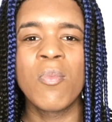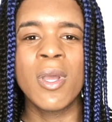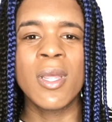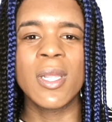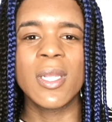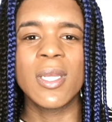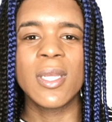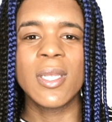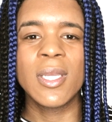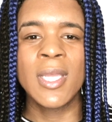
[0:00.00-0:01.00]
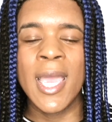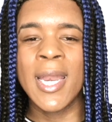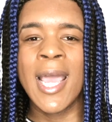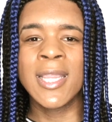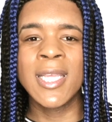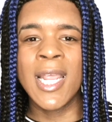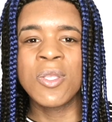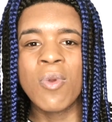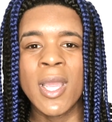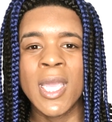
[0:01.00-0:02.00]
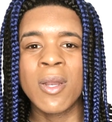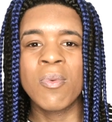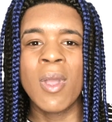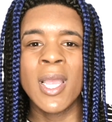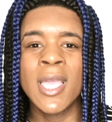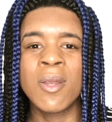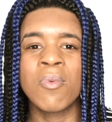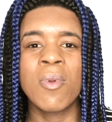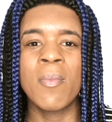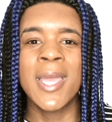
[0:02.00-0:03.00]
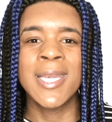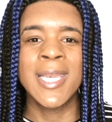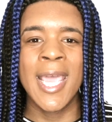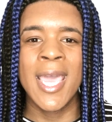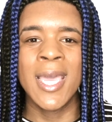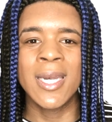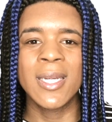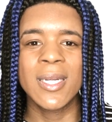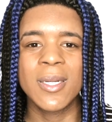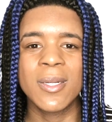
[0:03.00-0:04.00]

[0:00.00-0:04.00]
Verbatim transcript: But yeah, I think that's where I get it from. I get it from my dad.